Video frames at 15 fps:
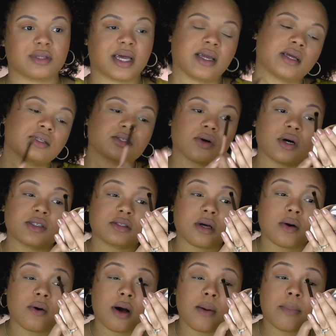Like, it's
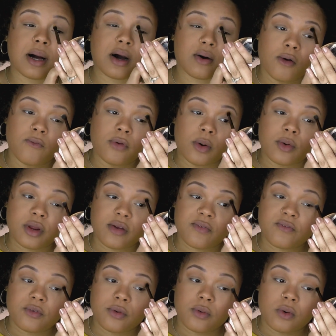also about voting
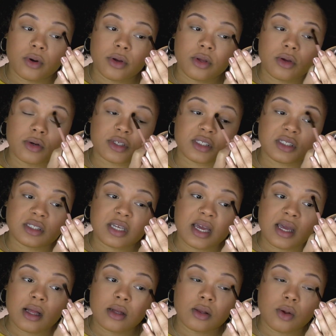for your
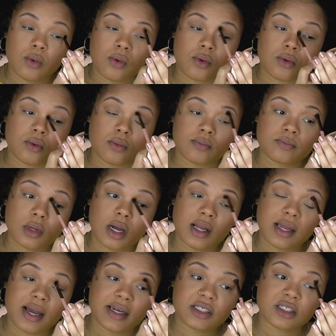state, local
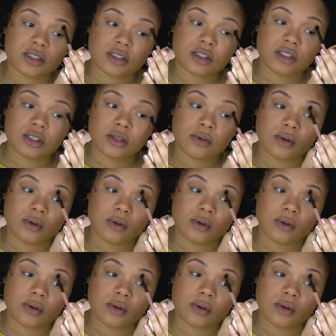elections too.